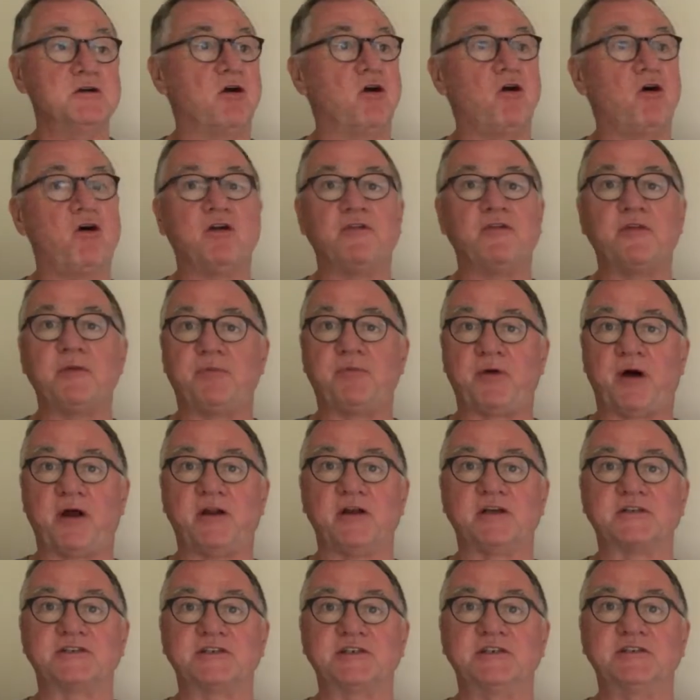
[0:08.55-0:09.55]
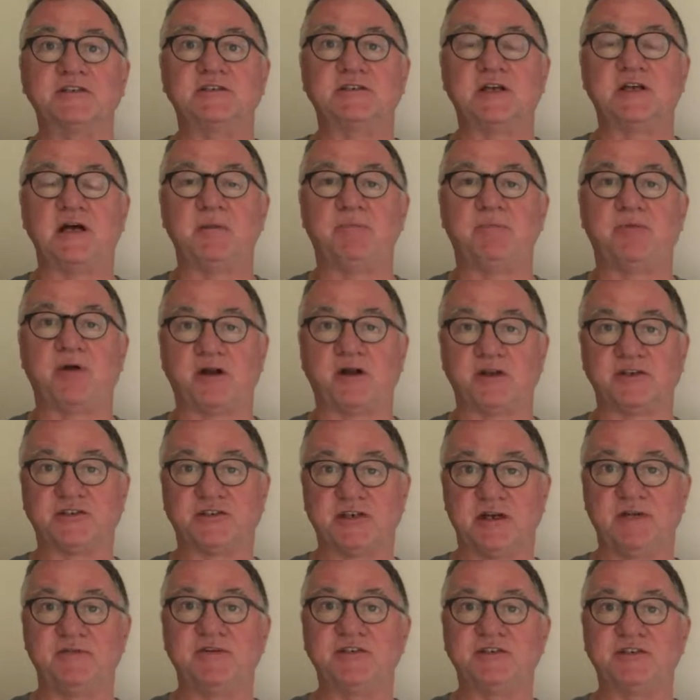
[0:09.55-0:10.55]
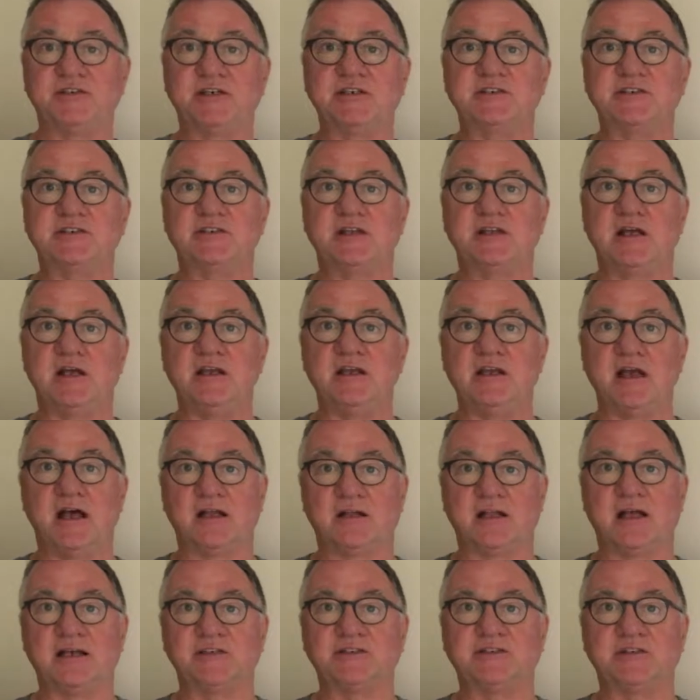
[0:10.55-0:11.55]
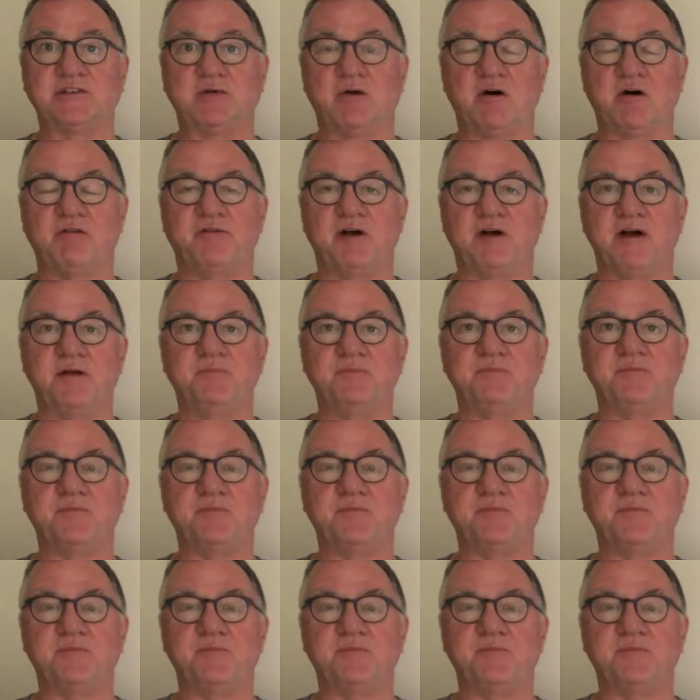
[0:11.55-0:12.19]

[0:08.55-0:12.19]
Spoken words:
all of the products and product services that Yell has to offer,